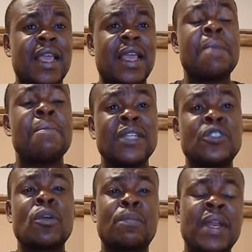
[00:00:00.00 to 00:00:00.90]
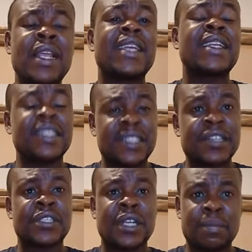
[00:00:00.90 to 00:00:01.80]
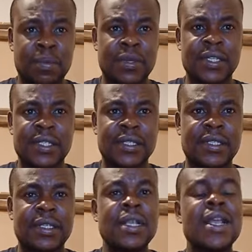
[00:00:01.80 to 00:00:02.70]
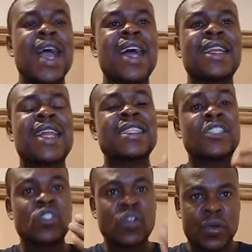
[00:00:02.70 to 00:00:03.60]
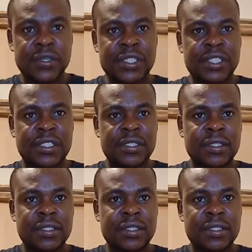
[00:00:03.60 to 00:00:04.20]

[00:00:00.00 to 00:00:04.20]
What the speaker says: a major player in international politics. And as such,